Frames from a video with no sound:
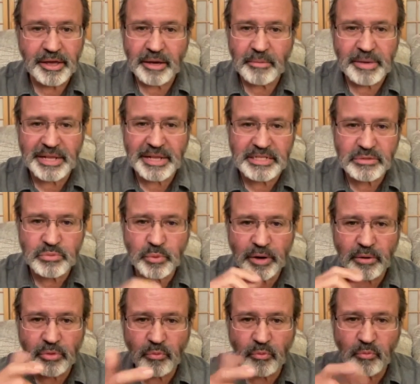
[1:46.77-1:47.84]
I mean, this is
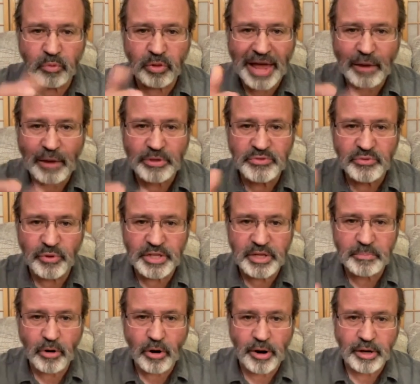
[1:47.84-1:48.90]
where the language falls
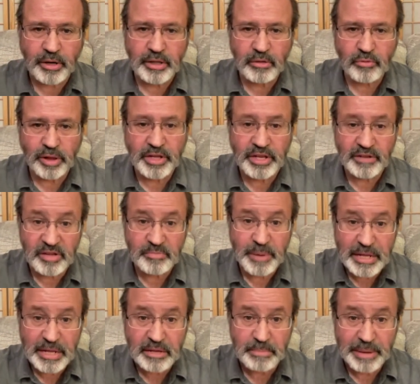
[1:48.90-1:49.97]
apart because the relative is
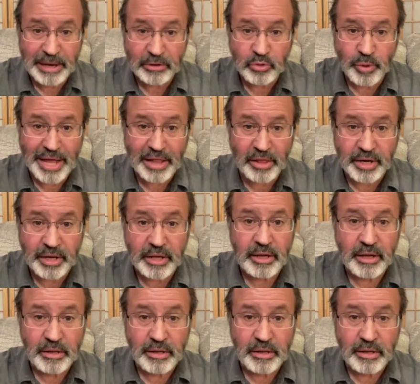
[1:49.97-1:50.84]
based in duality.